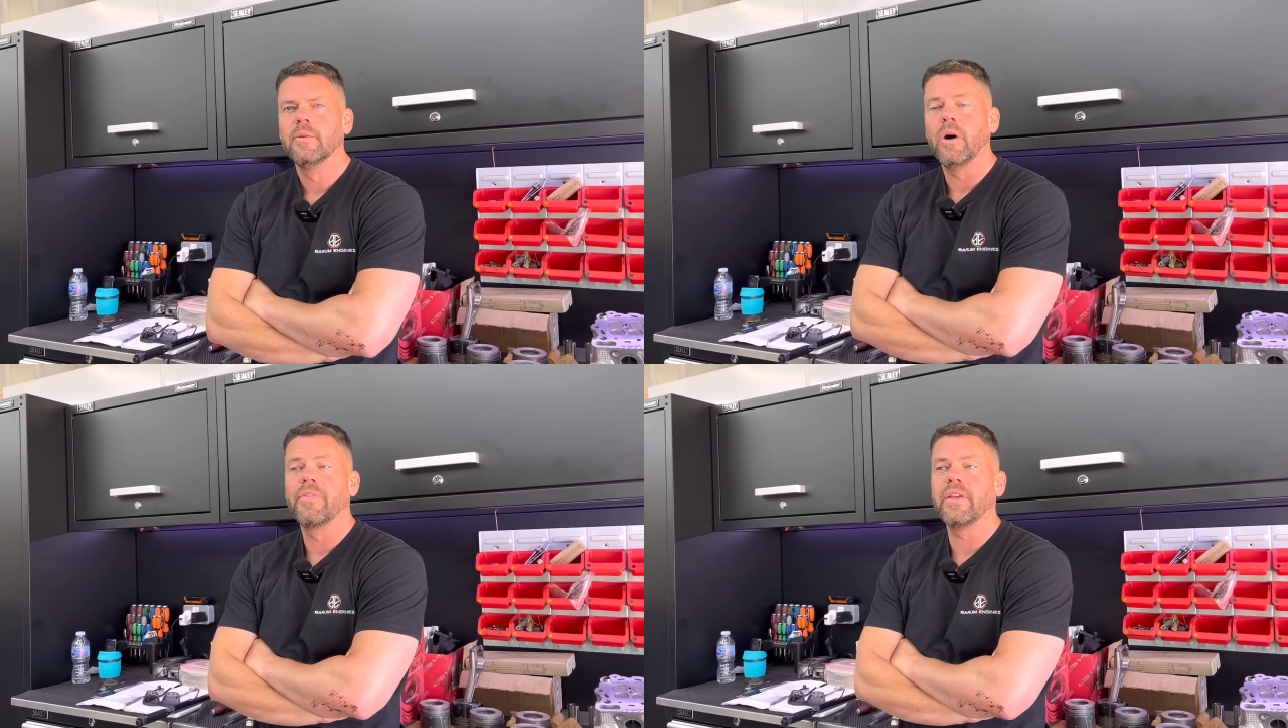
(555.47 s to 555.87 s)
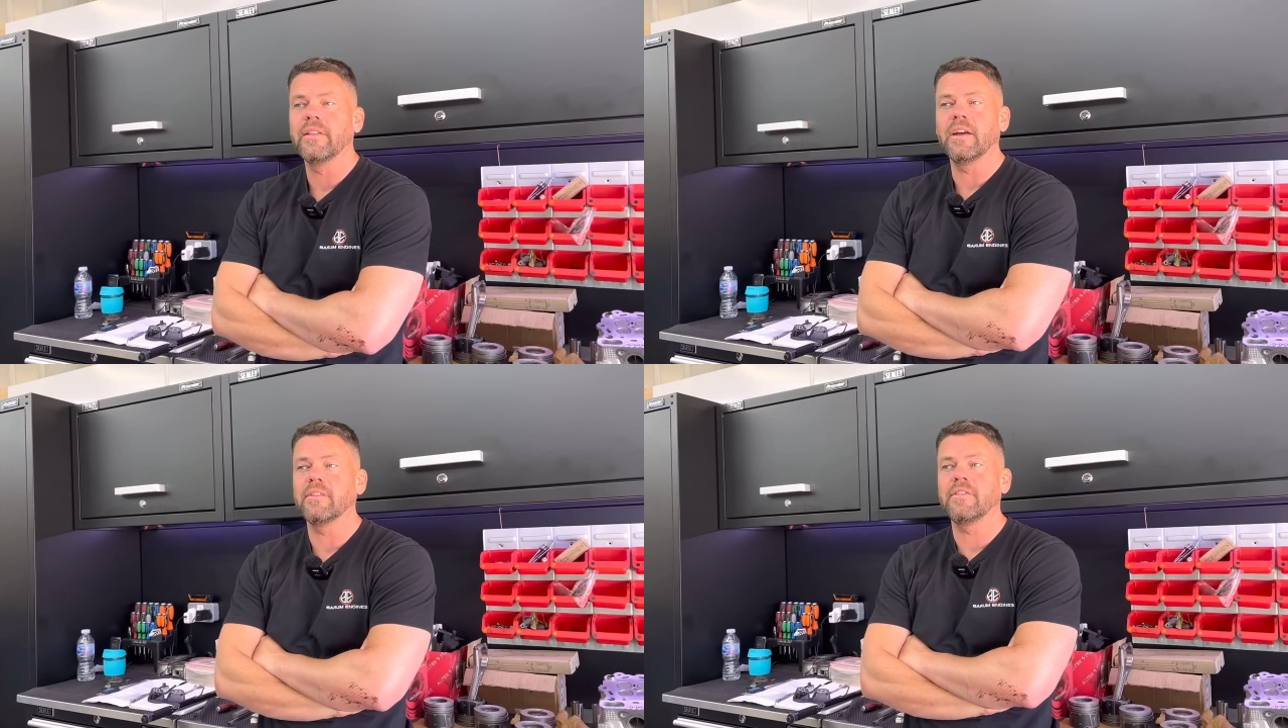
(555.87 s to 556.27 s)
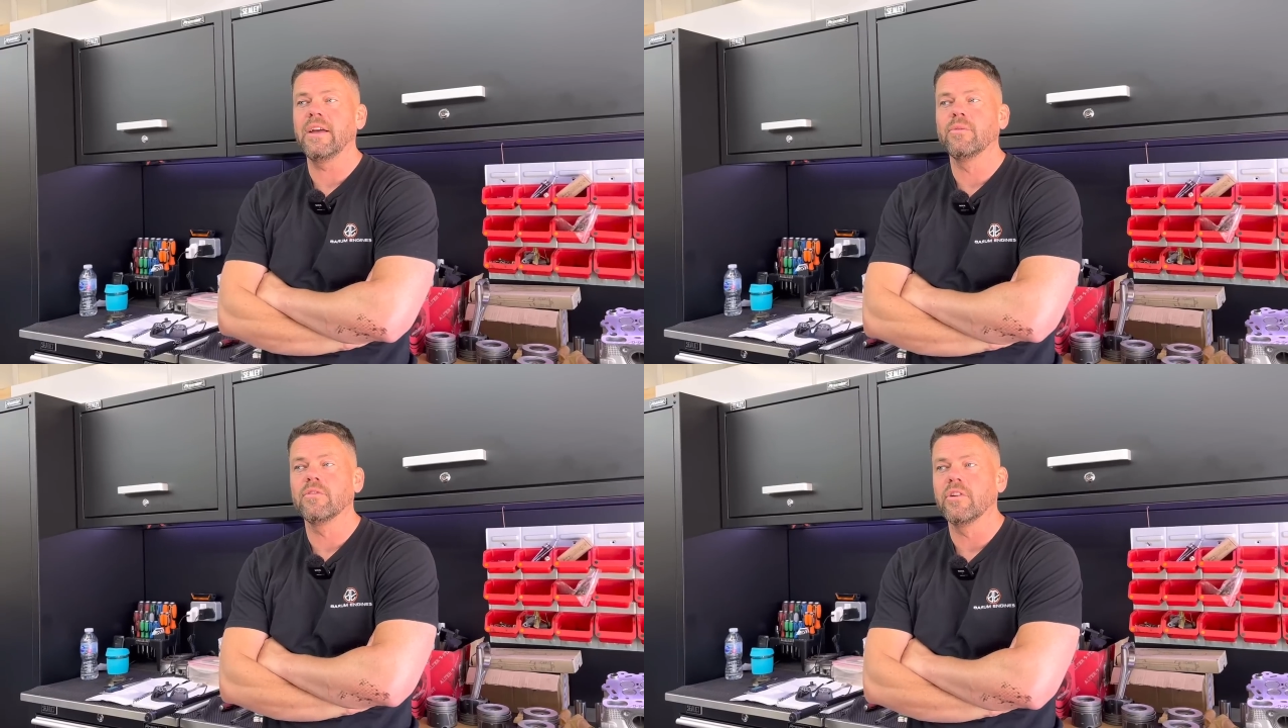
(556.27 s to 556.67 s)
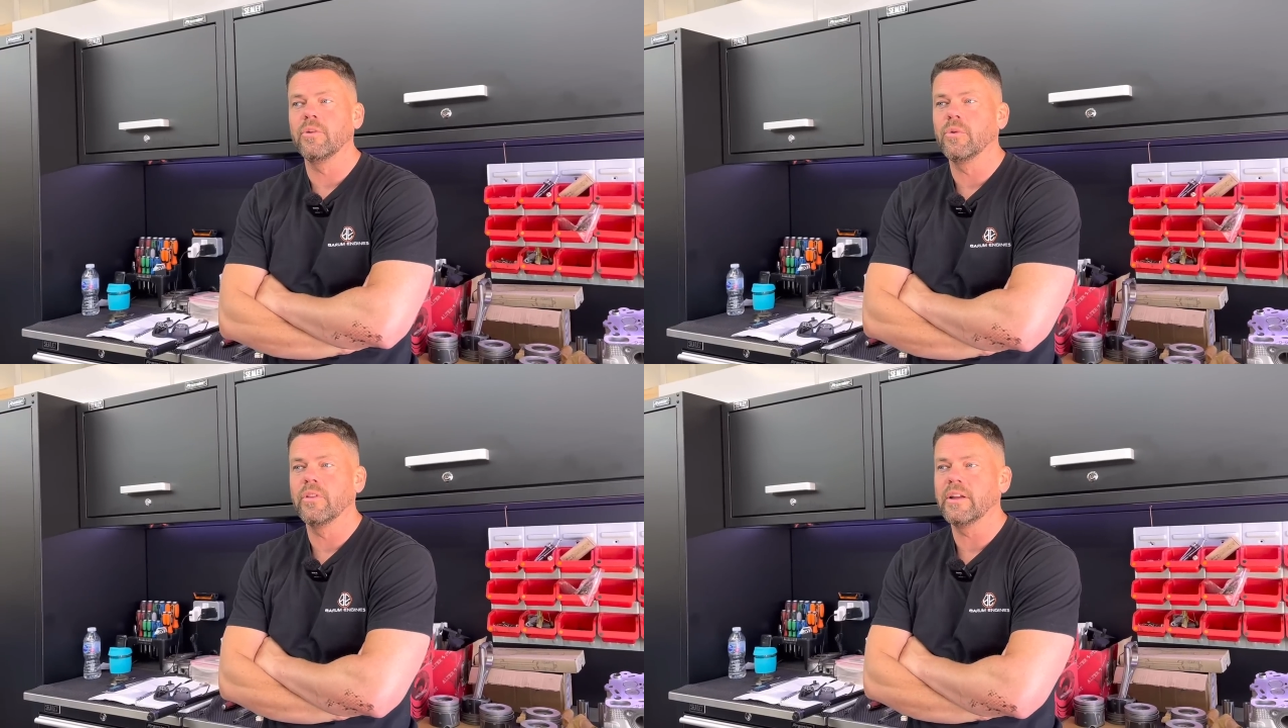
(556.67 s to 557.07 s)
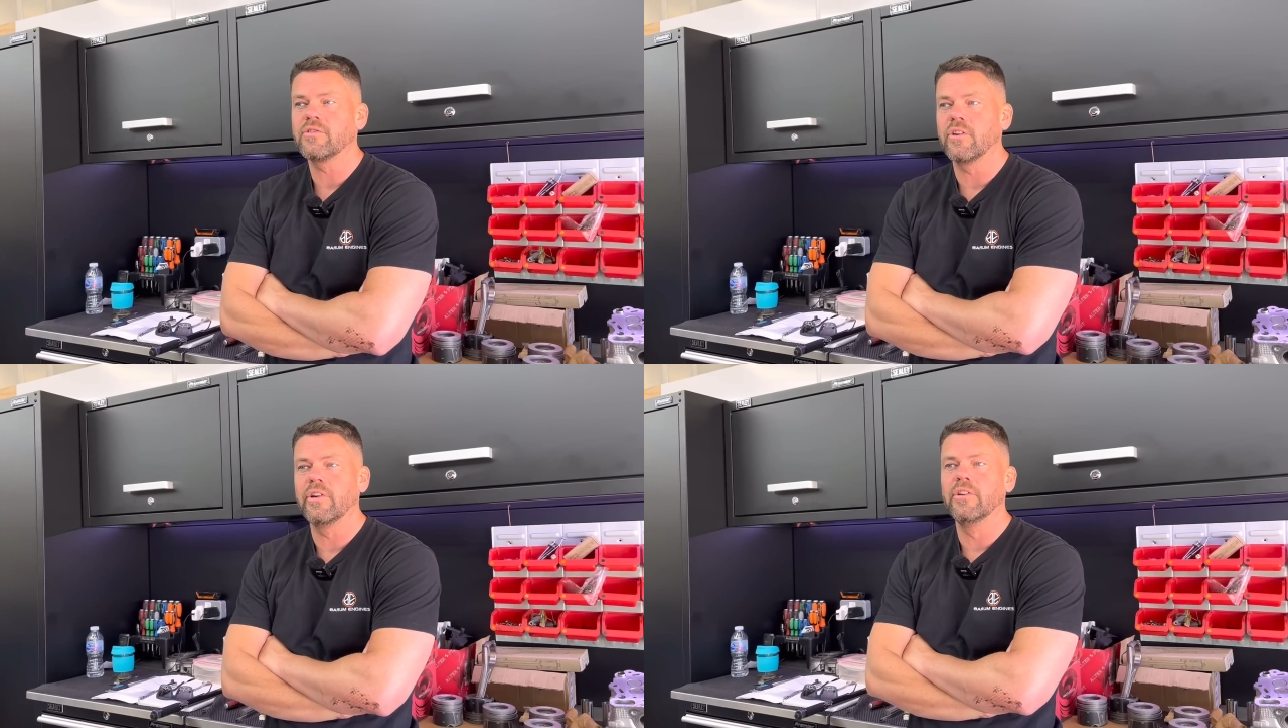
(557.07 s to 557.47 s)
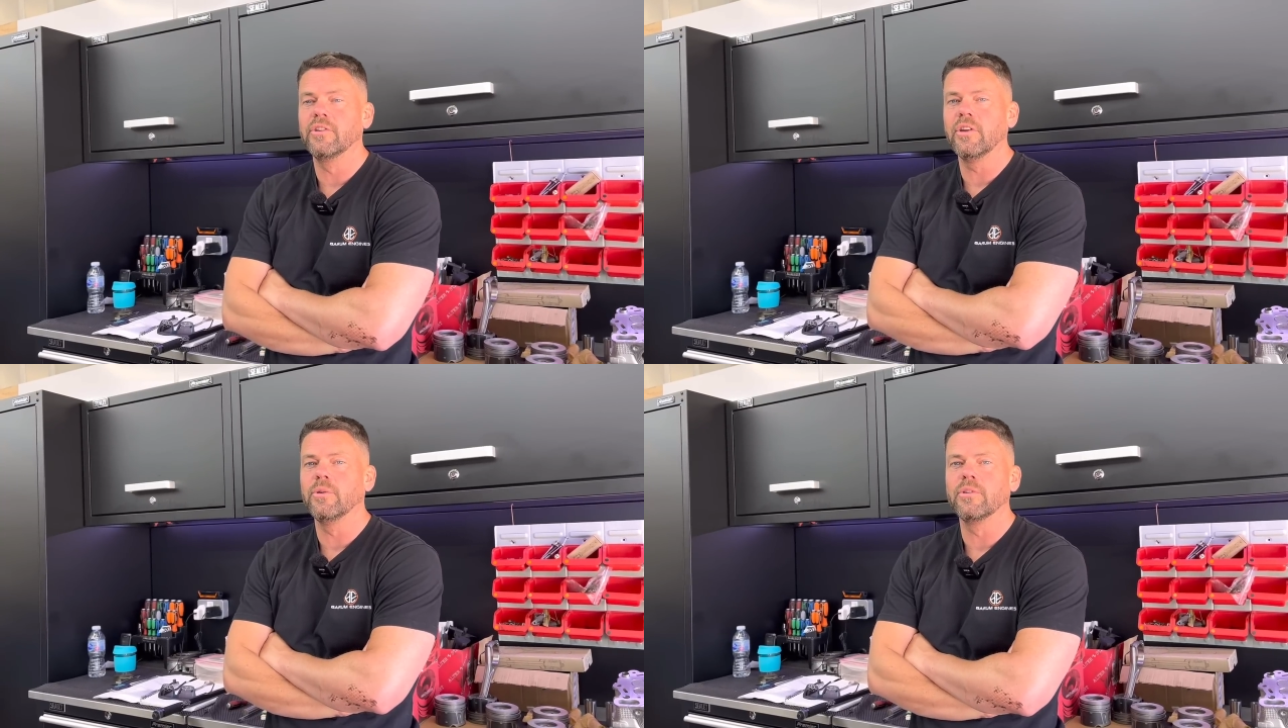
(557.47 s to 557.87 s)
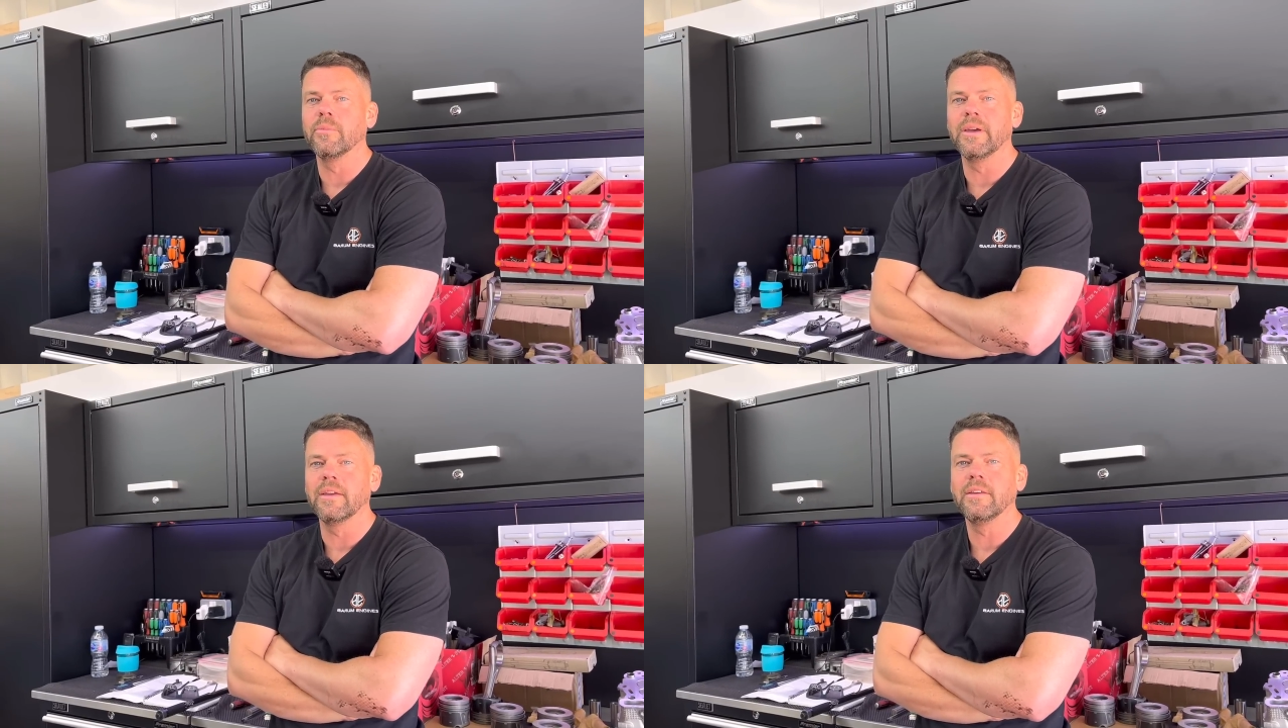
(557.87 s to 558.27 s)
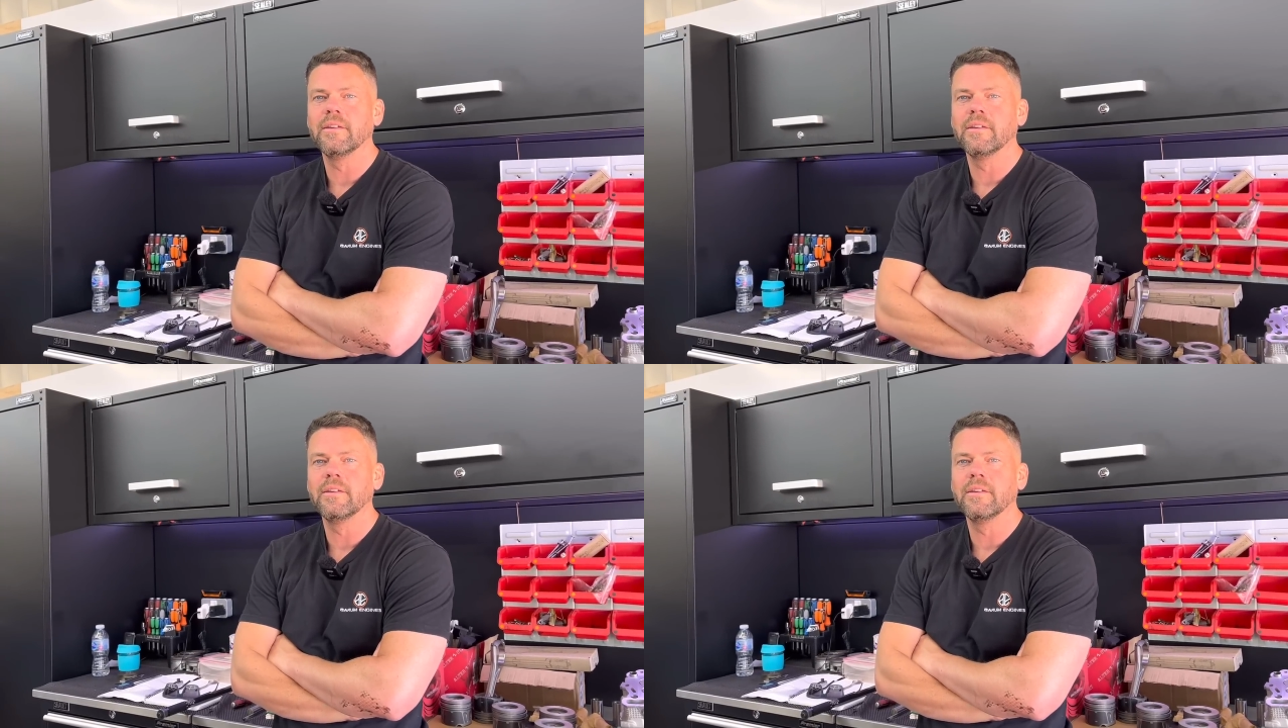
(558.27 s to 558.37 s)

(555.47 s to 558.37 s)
But I think that sounds like what they're trying to do to me.